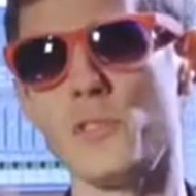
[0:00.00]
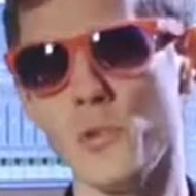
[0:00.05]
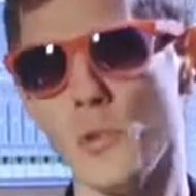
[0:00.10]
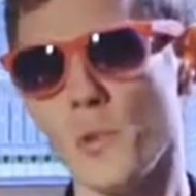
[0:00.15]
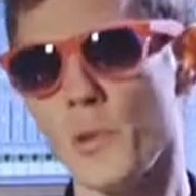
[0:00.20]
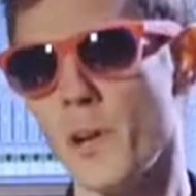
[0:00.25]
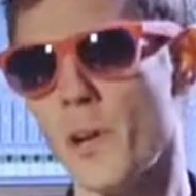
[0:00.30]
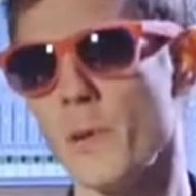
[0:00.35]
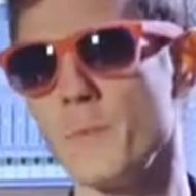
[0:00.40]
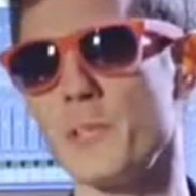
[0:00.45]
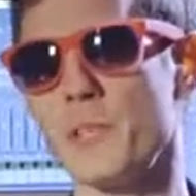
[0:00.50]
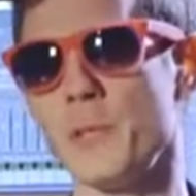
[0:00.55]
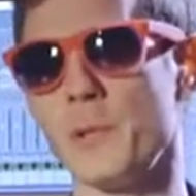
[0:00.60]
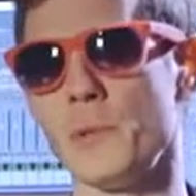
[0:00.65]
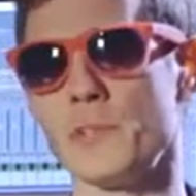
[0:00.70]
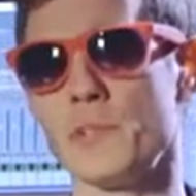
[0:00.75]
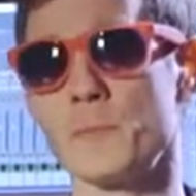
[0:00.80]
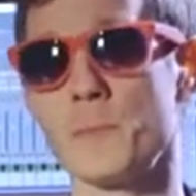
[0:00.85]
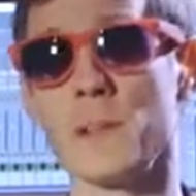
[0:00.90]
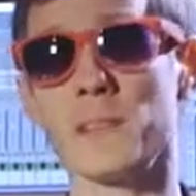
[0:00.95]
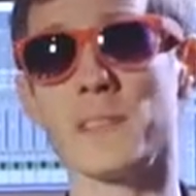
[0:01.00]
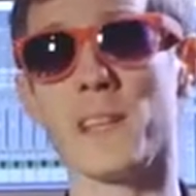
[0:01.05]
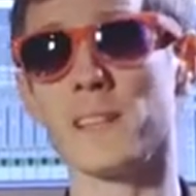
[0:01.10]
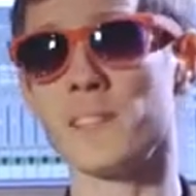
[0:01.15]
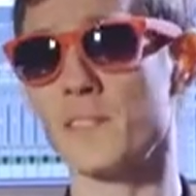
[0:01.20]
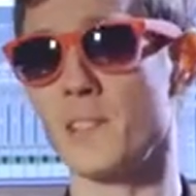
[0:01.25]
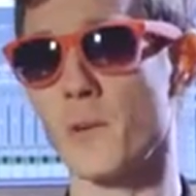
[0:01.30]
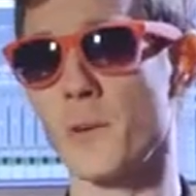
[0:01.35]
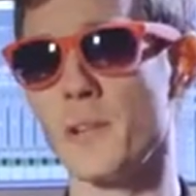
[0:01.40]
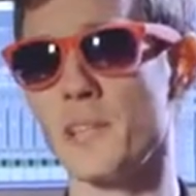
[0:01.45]
2 alarm tunes, but that
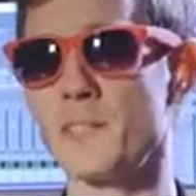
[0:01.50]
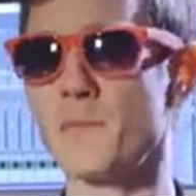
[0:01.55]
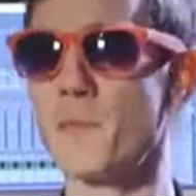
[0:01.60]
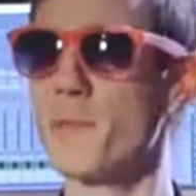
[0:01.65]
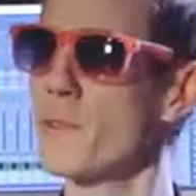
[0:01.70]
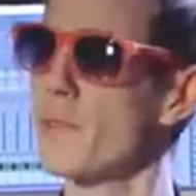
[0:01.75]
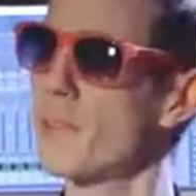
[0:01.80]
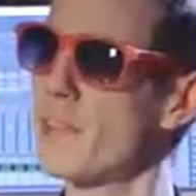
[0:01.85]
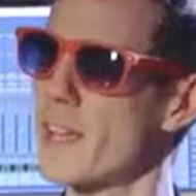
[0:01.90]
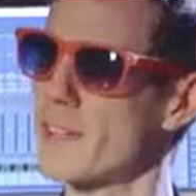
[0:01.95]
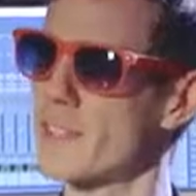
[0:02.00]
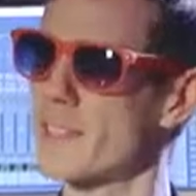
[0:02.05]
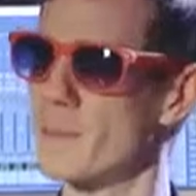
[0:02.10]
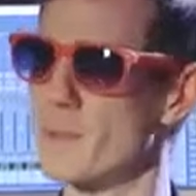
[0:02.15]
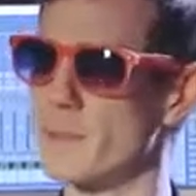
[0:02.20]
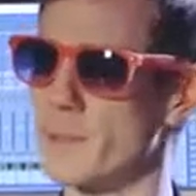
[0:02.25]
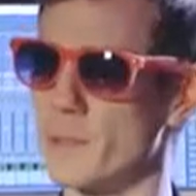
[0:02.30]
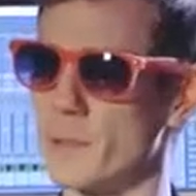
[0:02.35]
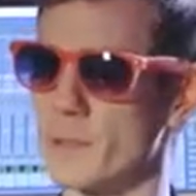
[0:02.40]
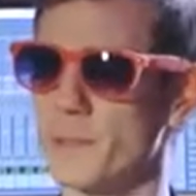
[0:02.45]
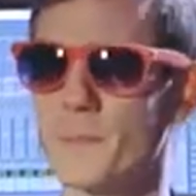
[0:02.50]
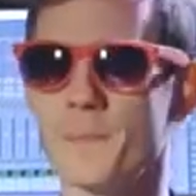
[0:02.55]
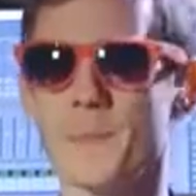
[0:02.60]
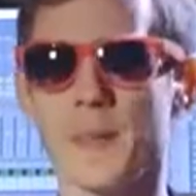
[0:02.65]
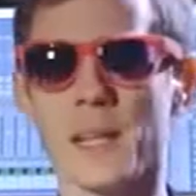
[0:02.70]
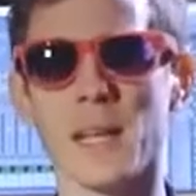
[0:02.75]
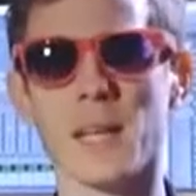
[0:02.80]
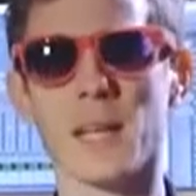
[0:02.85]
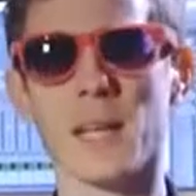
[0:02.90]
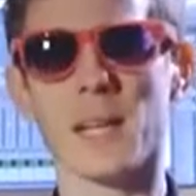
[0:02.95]
story is for the next episode.
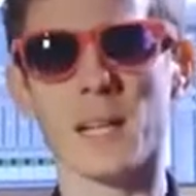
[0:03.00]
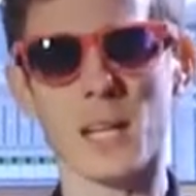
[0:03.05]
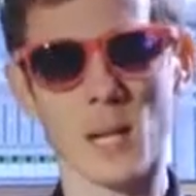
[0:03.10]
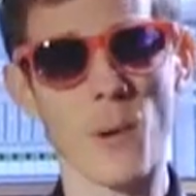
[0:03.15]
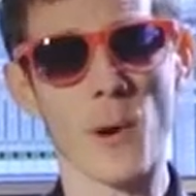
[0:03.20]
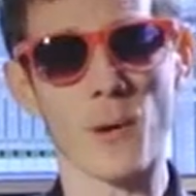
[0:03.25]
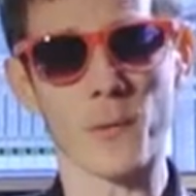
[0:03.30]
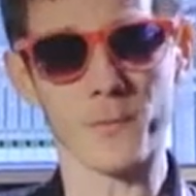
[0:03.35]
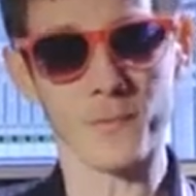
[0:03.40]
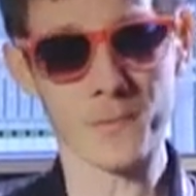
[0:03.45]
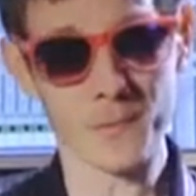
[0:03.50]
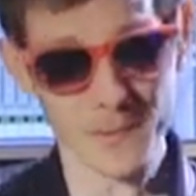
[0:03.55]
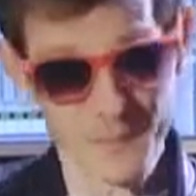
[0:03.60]
Come on,